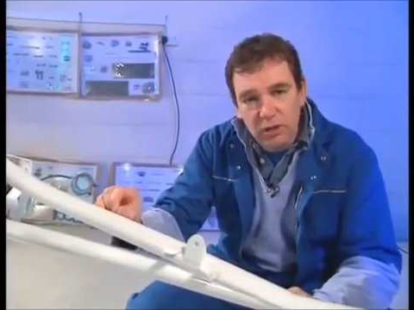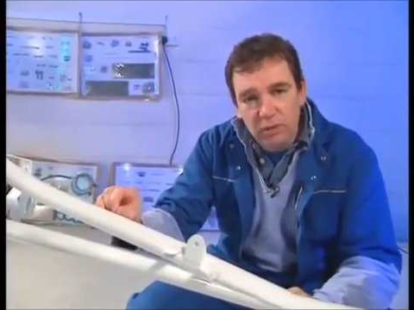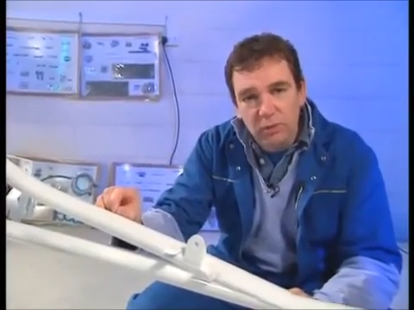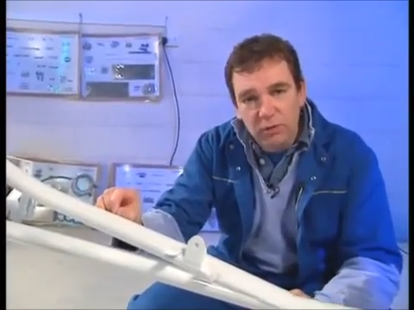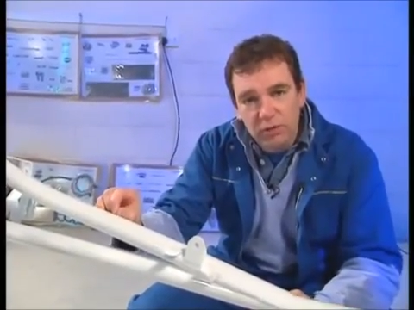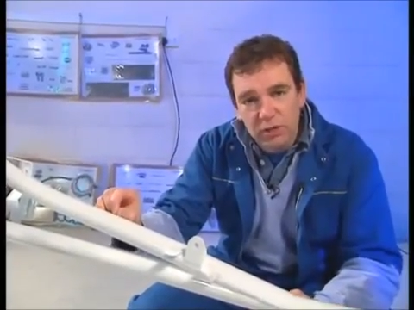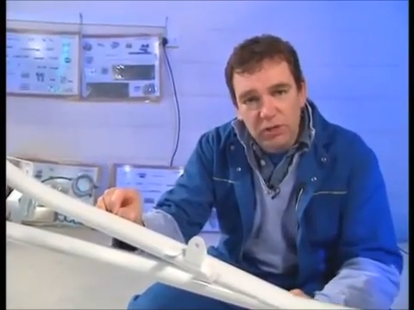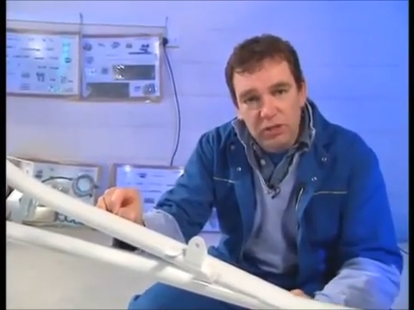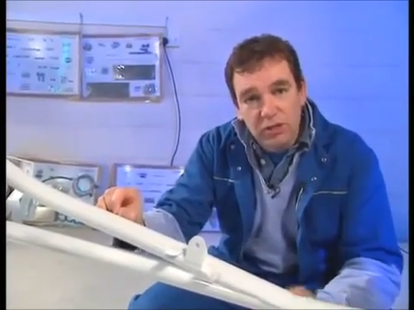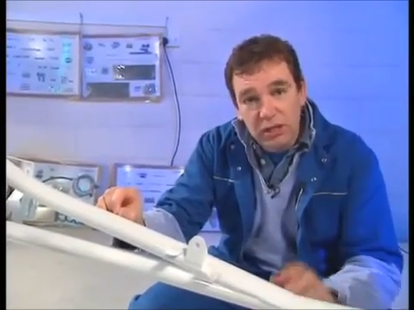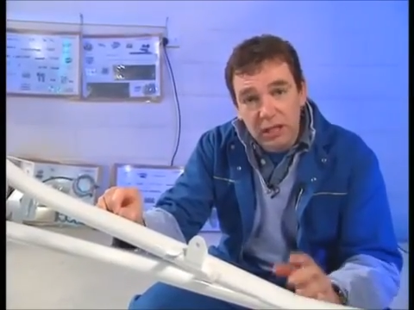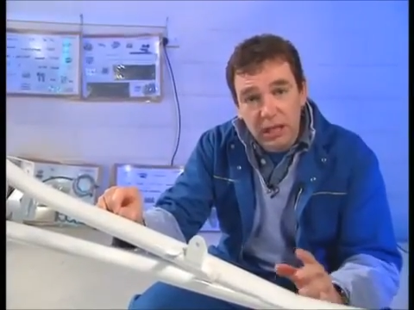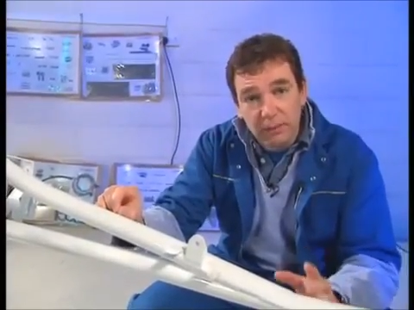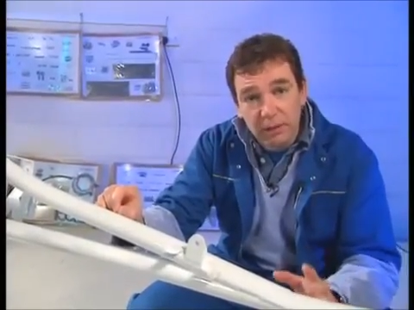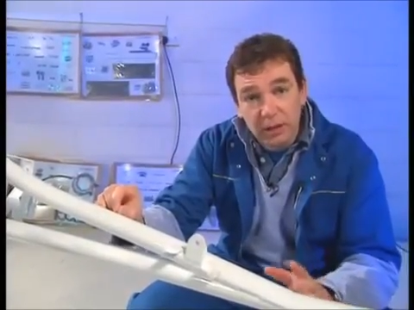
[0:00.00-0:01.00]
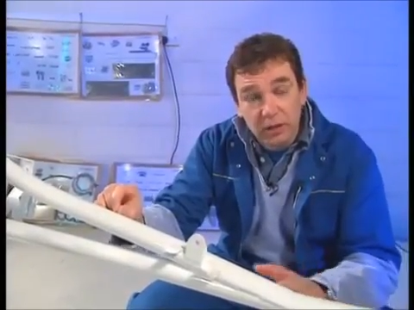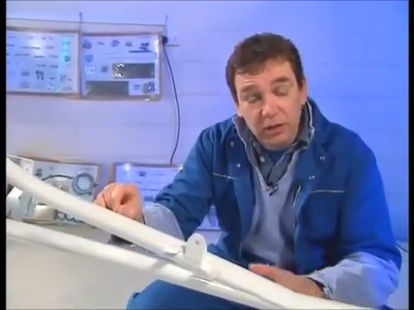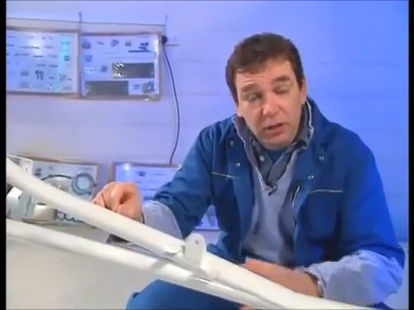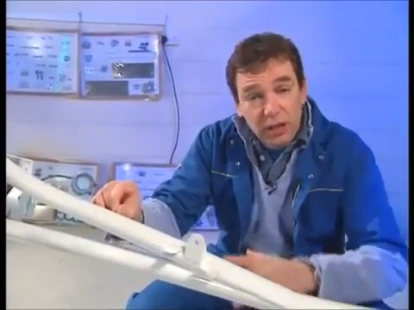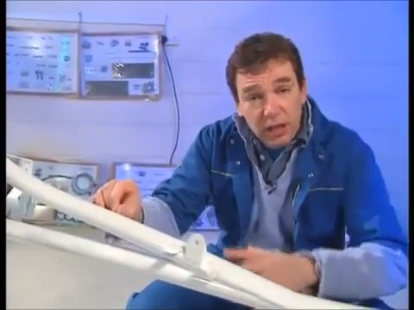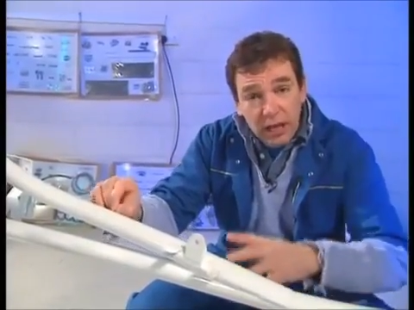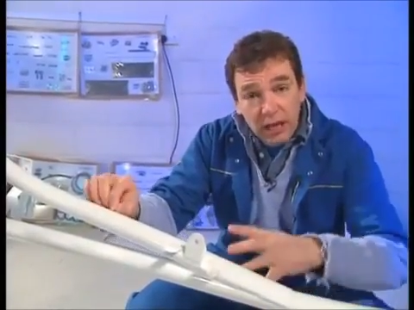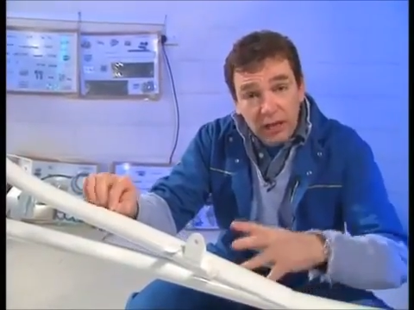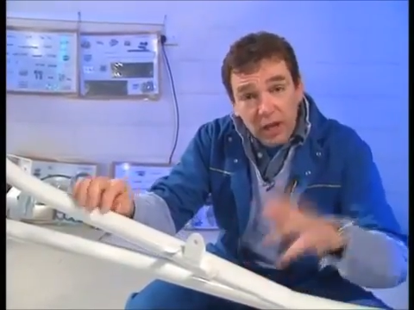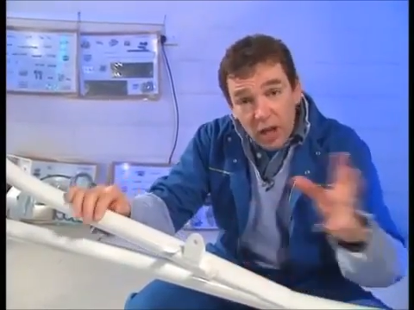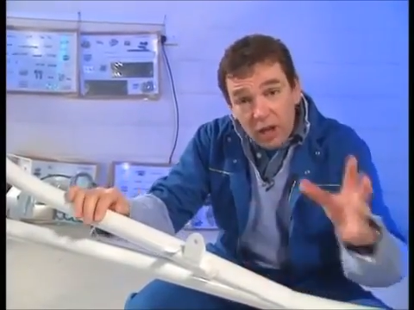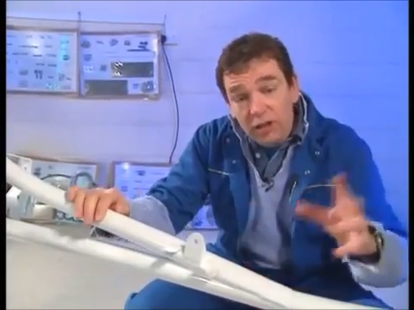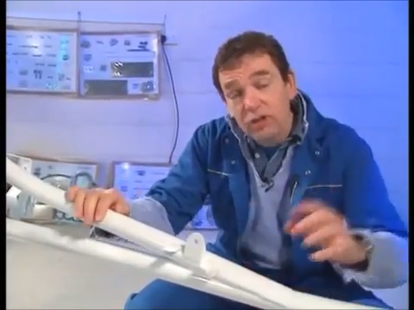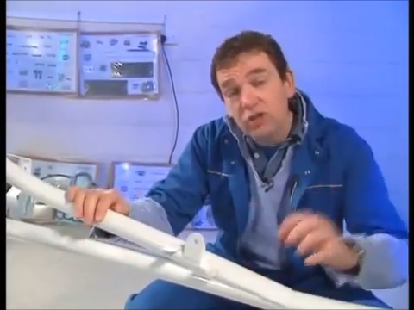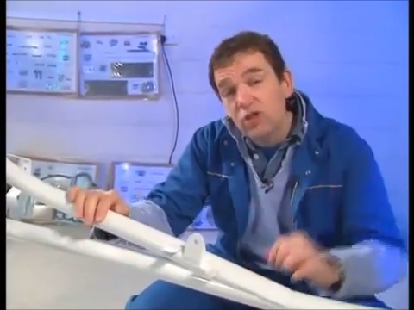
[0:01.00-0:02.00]
much more resistant to chemical and
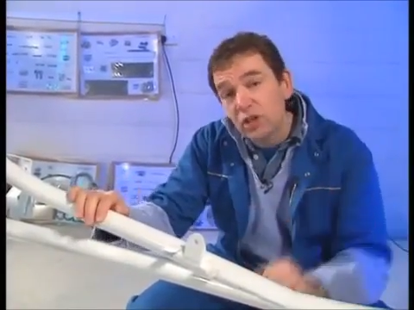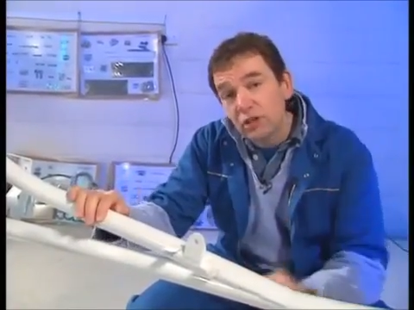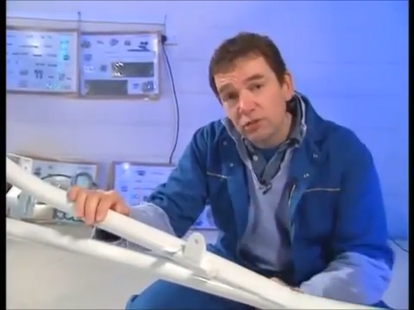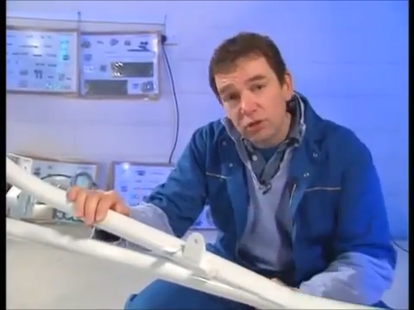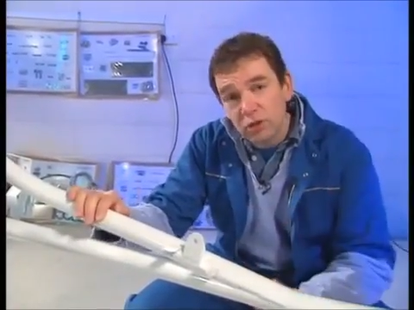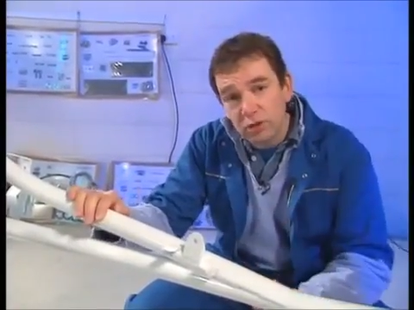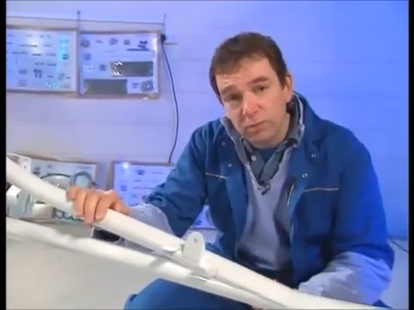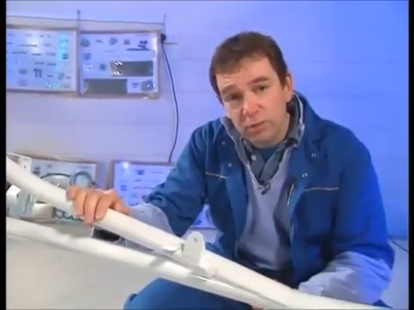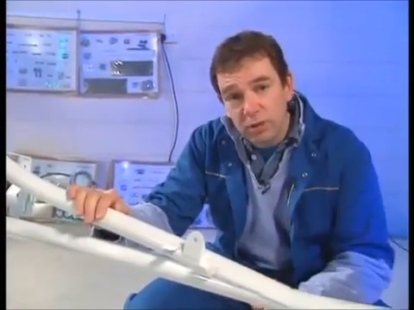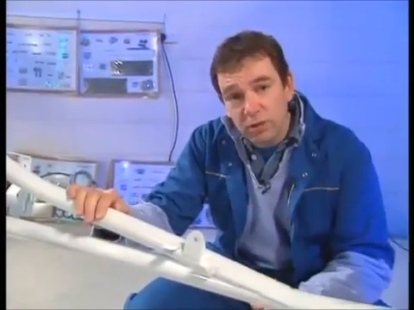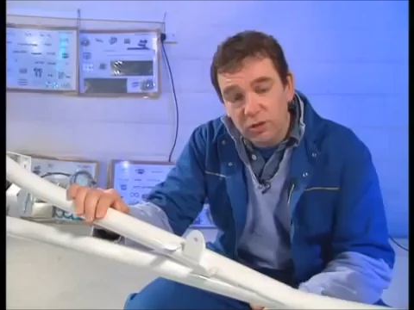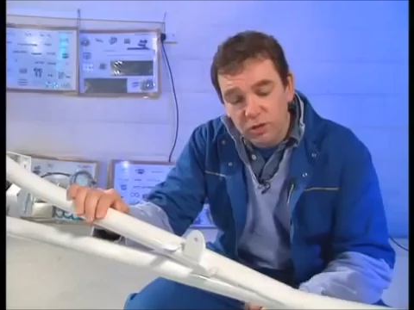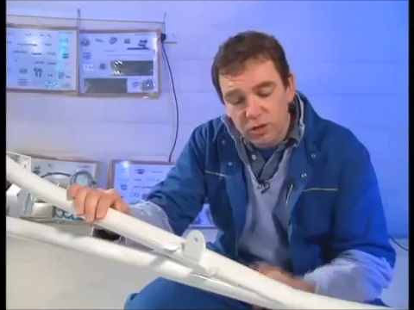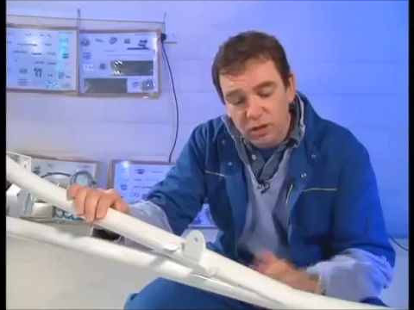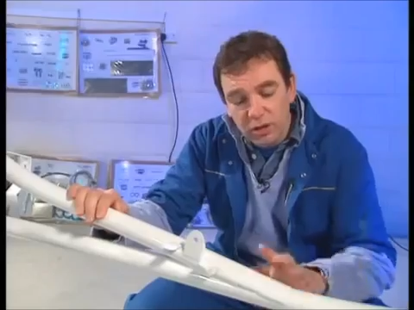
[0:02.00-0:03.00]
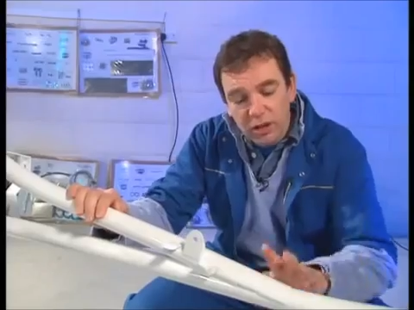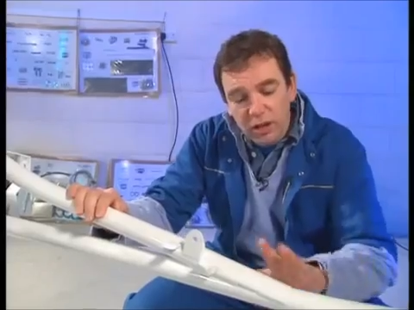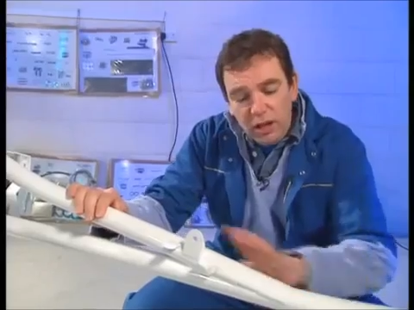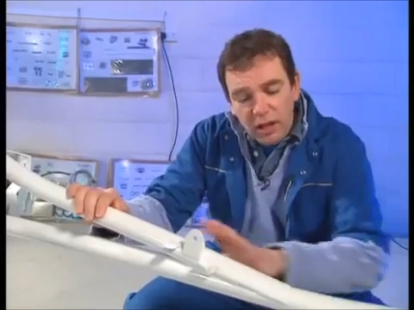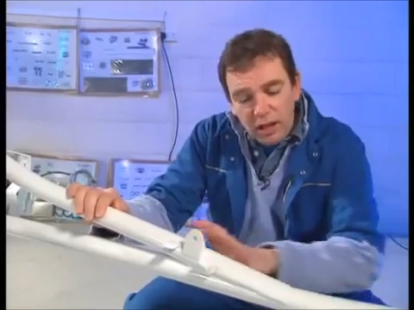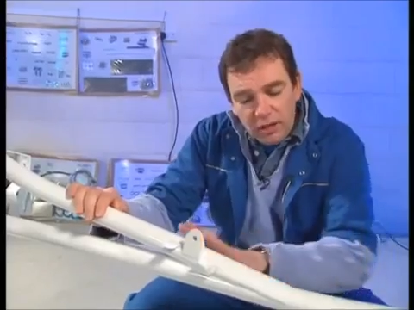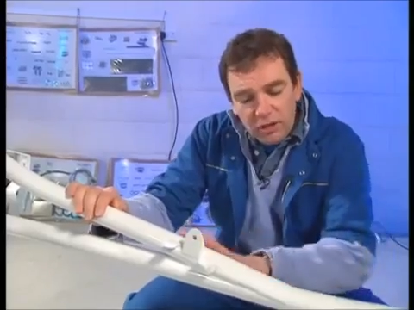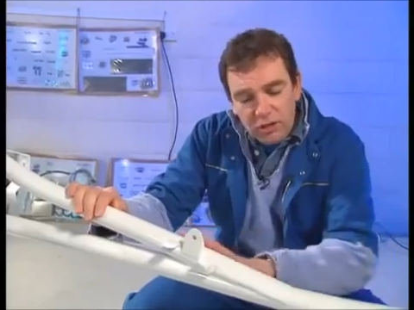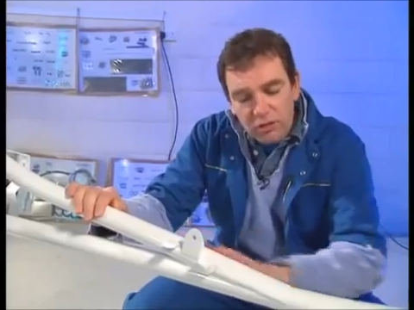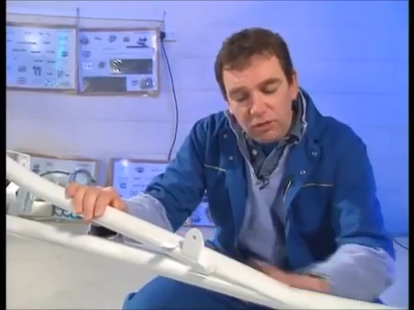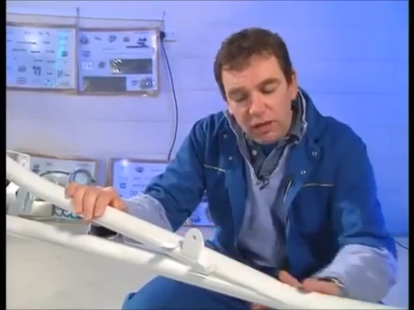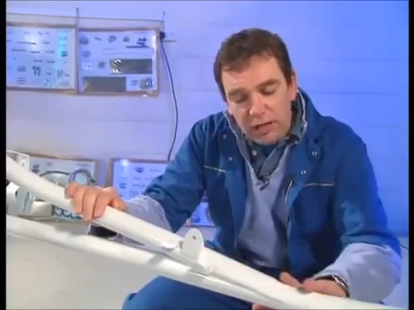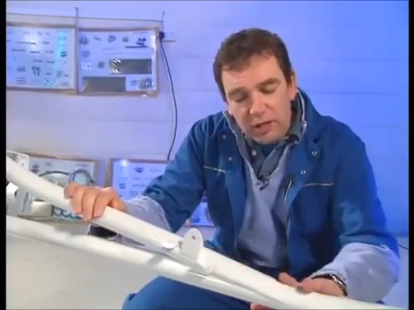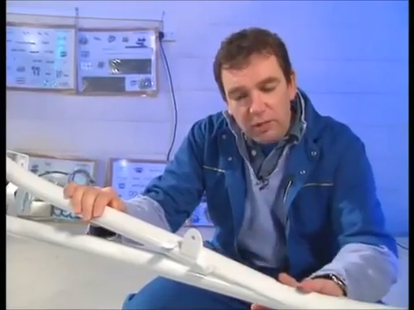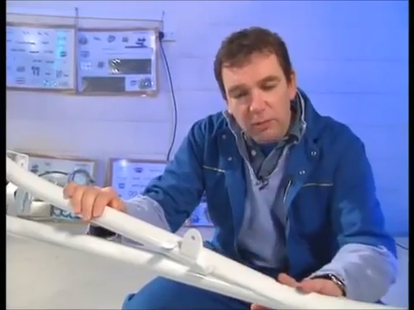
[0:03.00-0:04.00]
other general abuse than a
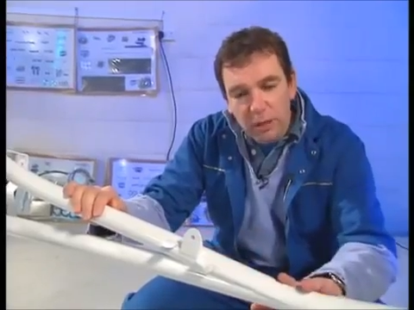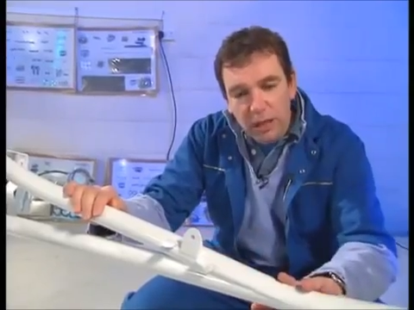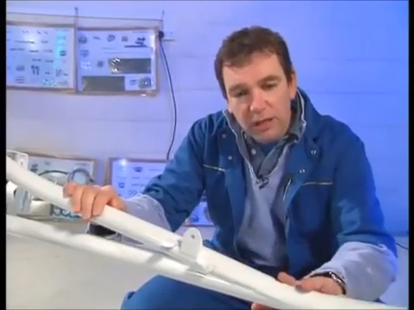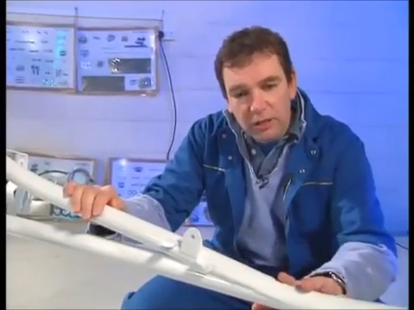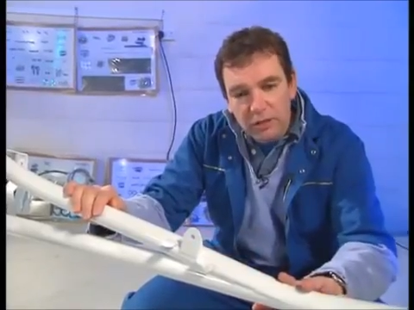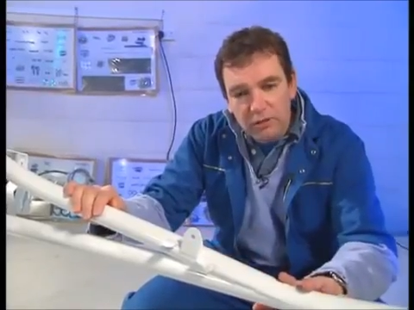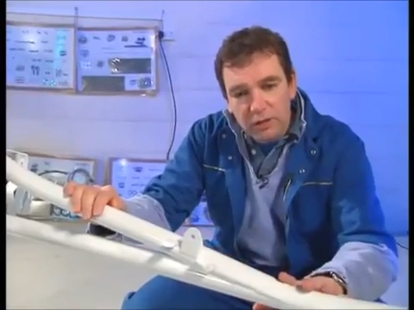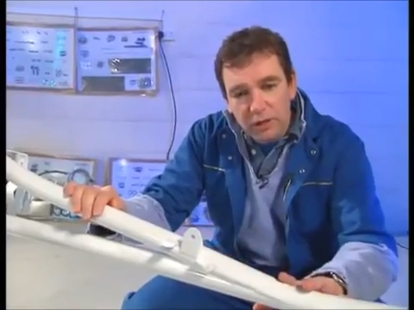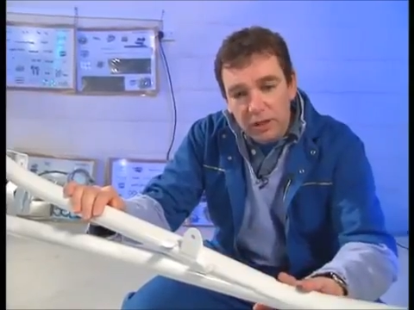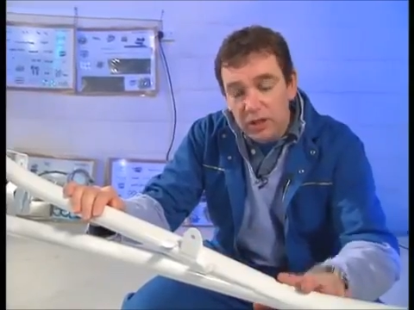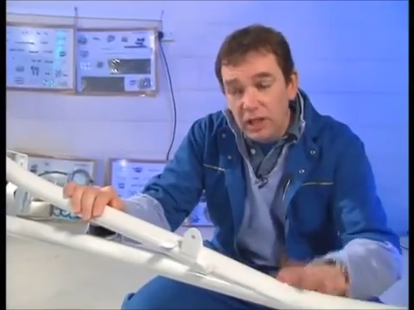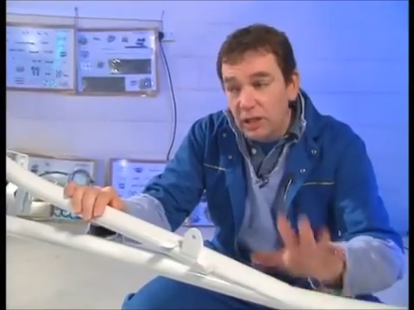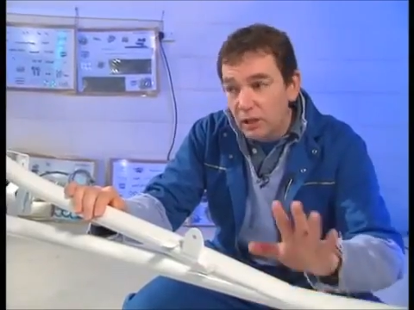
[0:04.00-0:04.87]
straight paint finish.